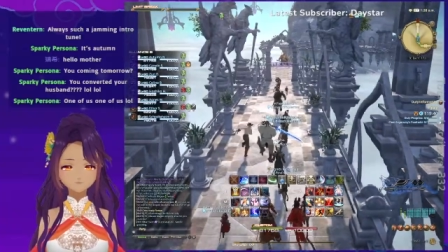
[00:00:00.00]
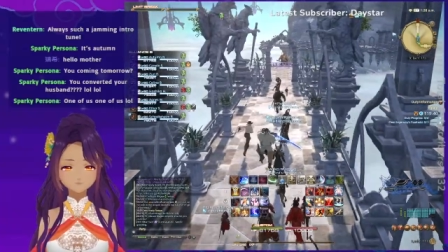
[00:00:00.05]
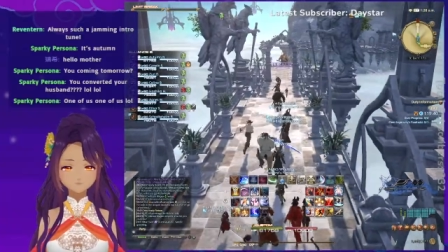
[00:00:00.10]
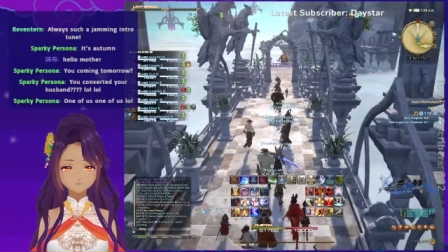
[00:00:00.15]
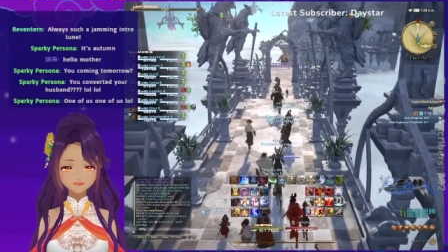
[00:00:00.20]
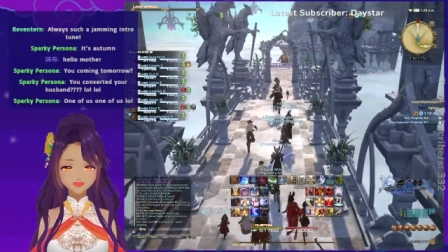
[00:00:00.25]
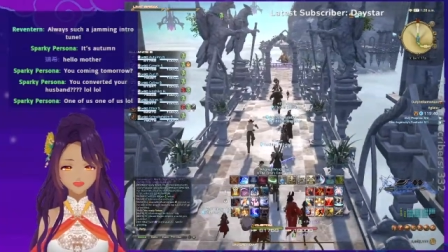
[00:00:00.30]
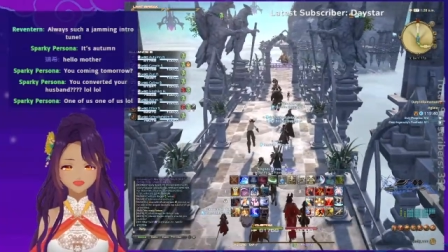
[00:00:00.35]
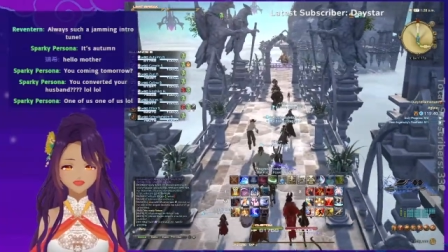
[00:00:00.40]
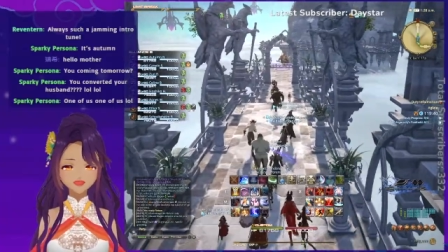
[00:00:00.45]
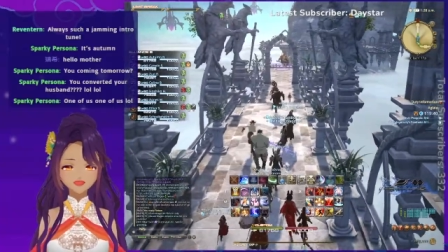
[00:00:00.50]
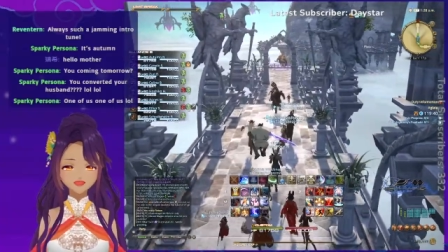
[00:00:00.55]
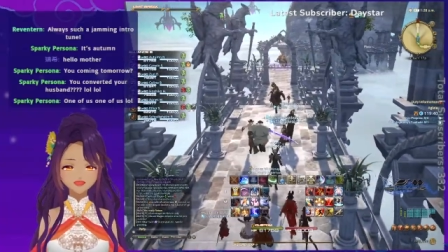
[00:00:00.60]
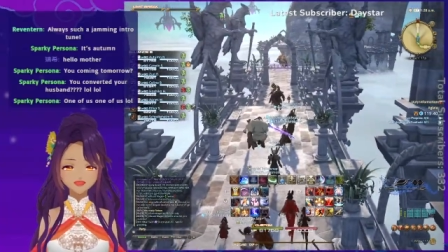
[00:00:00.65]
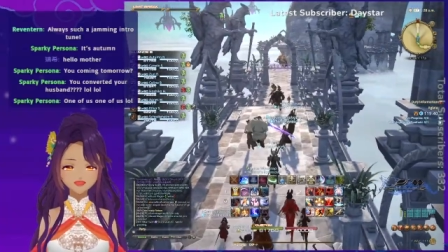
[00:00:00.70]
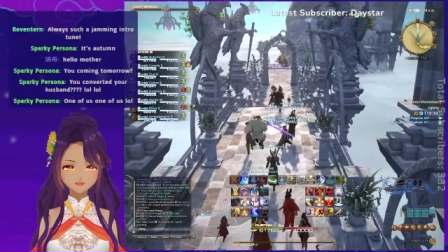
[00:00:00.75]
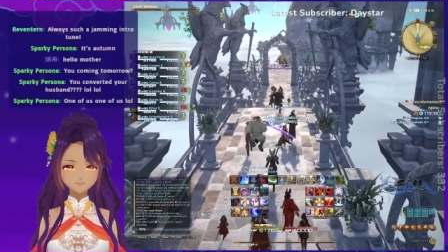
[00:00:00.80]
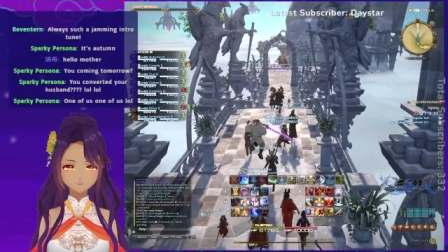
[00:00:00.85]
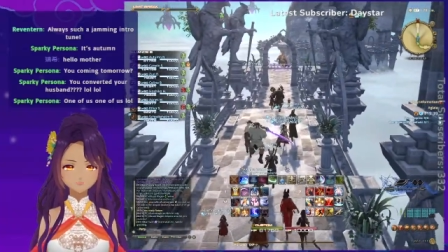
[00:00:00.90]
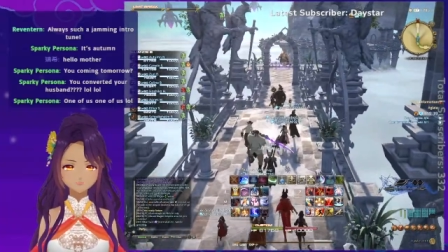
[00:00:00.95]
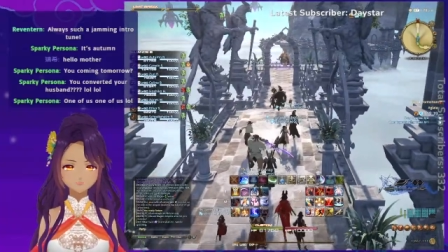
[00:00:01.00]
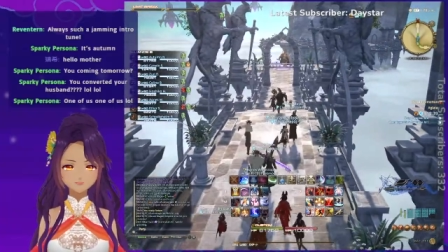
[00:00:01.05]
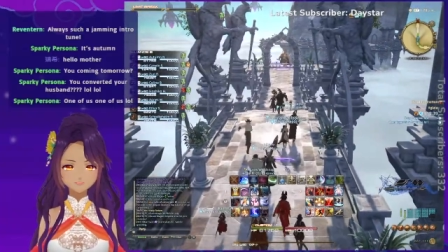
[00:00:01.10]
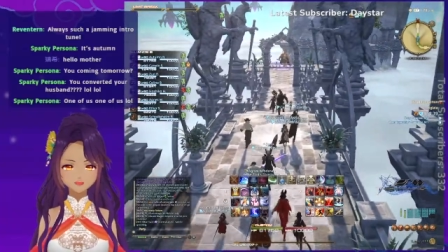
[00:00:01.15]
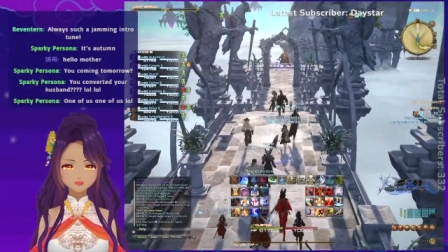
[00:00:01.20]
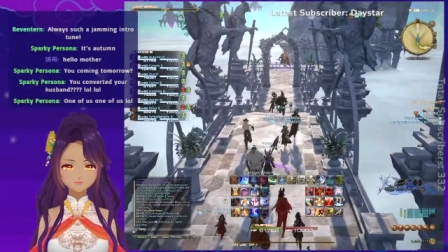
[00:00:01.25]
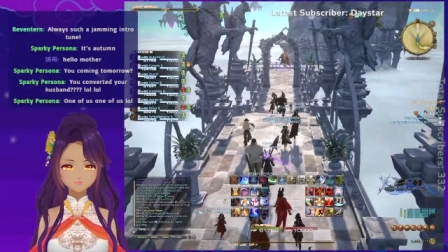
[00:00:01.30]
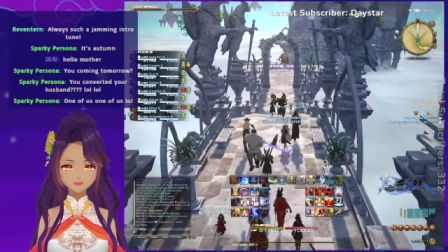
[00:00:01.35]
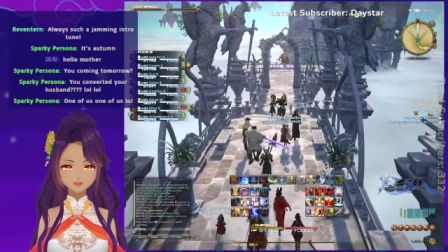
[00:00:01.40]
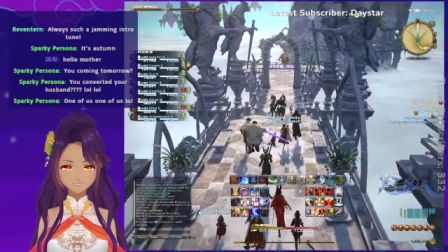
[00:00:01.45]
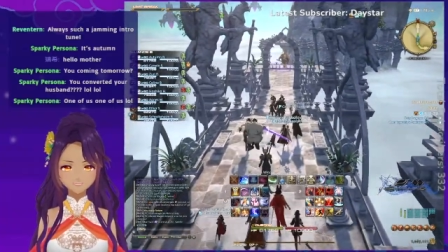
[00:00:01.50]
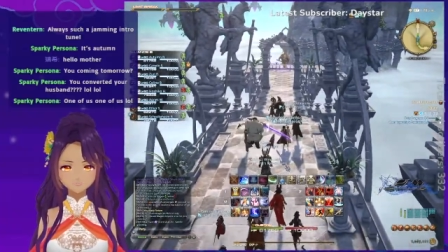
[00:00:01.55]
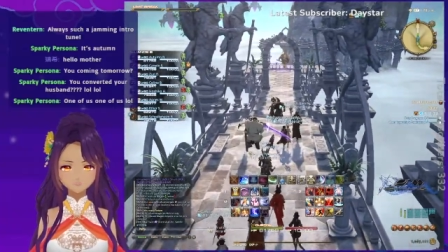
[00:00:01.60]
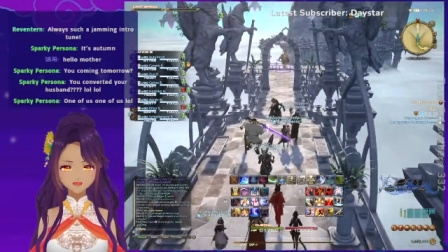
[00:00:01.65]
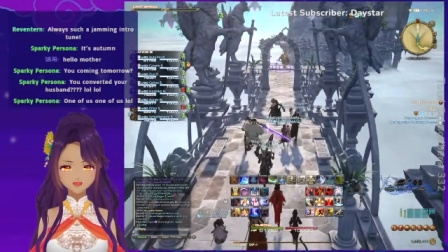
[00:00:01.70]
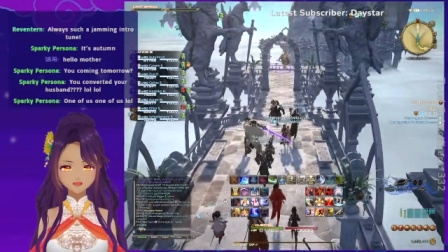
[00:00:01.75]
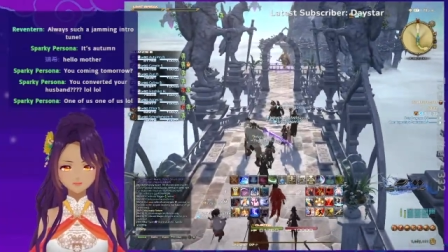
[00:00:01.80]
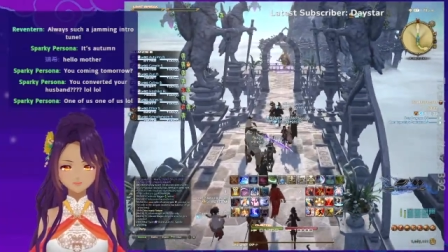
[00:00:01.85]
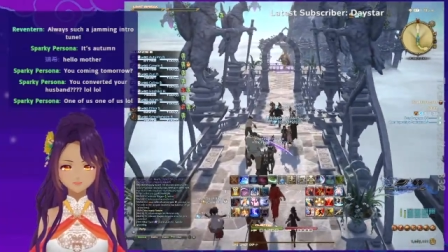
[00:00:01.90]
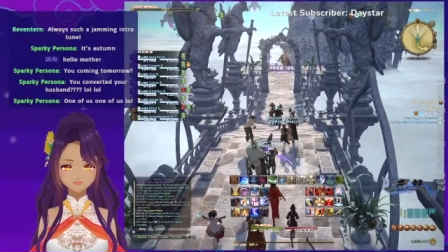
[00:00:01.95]
So they've been
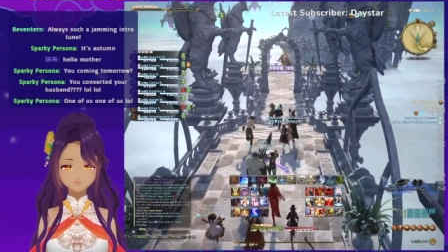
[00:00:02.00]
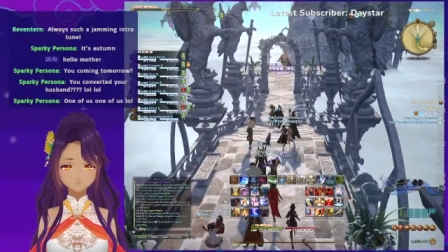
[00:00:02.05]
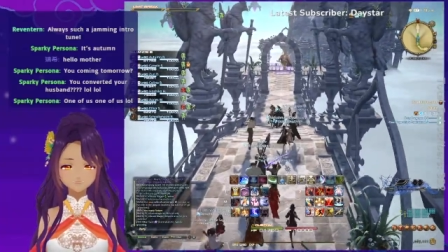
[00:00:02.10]
waylaid.